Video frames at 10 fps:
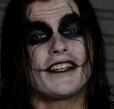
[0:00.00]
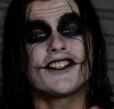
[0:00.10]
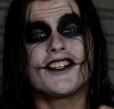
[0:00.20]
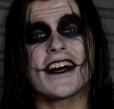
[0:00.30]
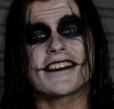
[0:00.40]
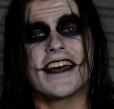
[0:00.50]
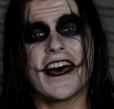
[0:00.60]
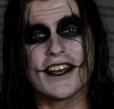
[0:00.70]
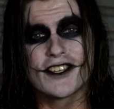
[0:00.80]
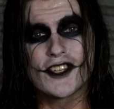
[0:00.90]
It's just
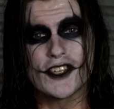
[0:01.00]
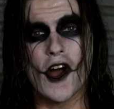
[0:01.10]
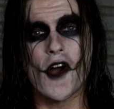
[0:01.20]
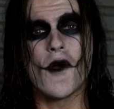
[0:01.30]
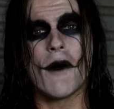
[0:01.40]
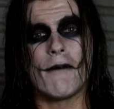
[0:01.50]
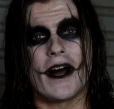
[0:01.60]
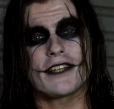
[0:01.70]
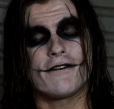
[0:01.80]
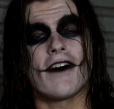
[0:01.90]
so
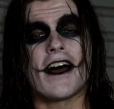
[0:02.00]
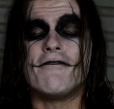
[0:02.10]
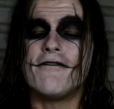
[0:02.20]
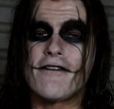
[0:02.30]
much fun.